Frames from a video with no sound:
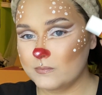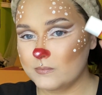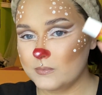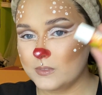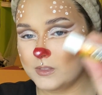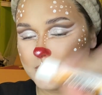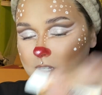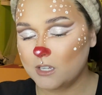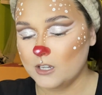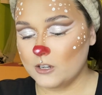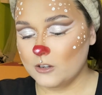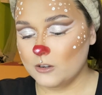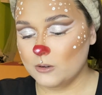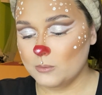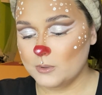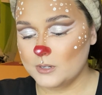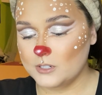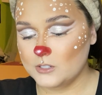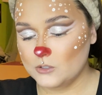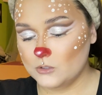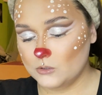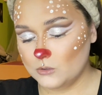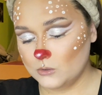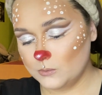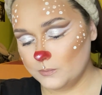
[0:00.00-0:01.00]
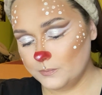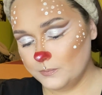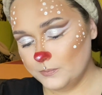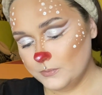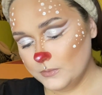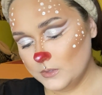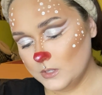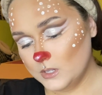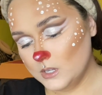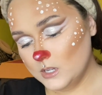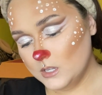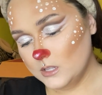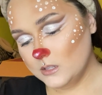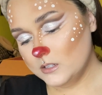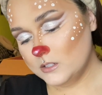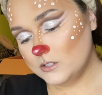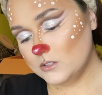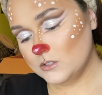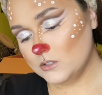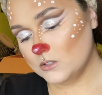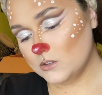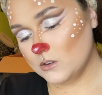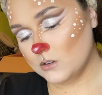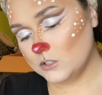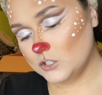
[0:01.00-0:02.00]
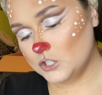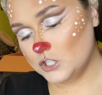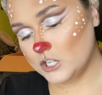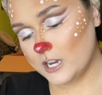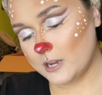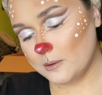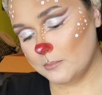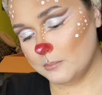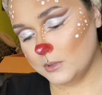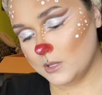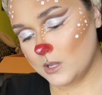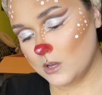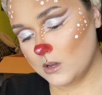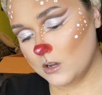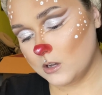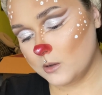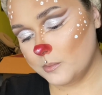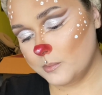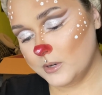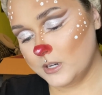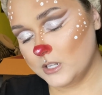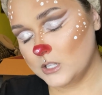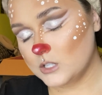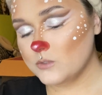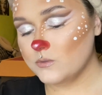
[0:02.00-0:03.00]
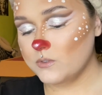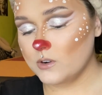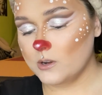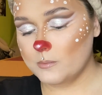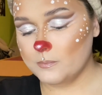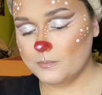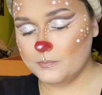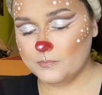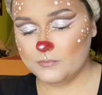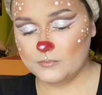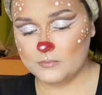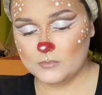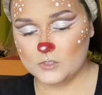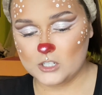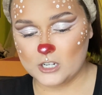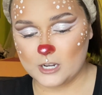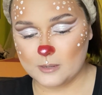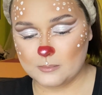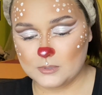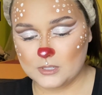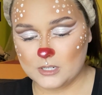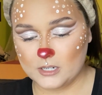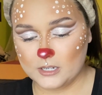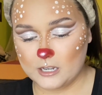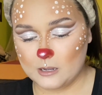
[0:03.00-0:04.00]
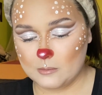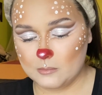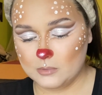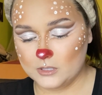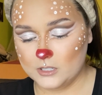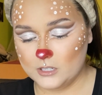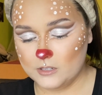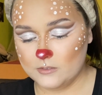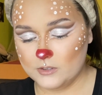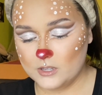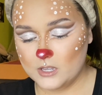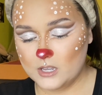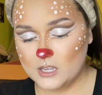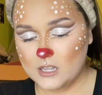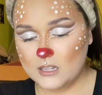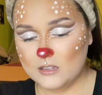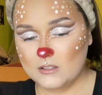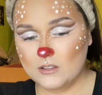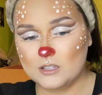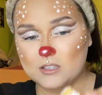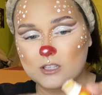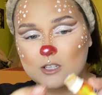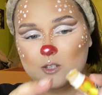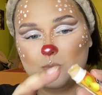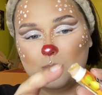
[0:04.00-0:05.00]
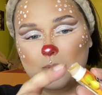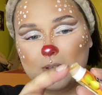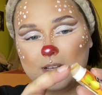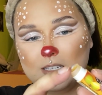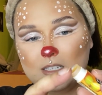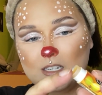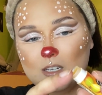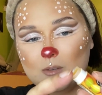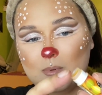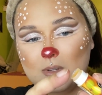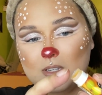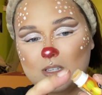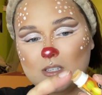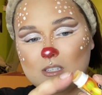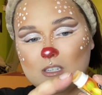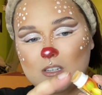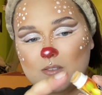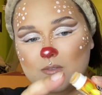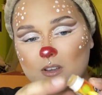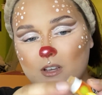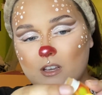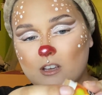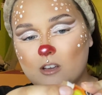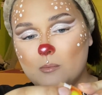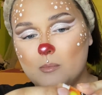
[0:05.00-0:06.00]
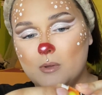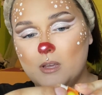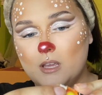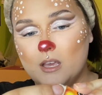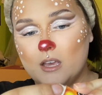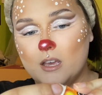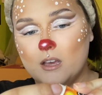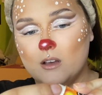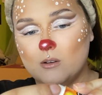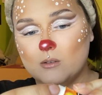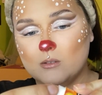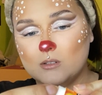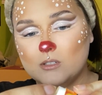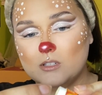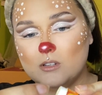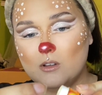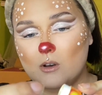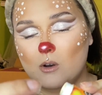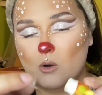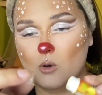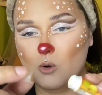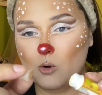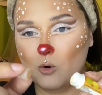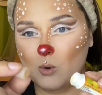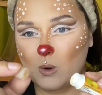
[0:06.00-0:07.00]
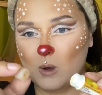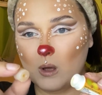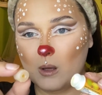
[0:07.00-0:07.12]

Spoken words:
the original. This one's called Chap Block, but it's from Chapstick, I believe. Look, this plastic piece is even coming out. The whole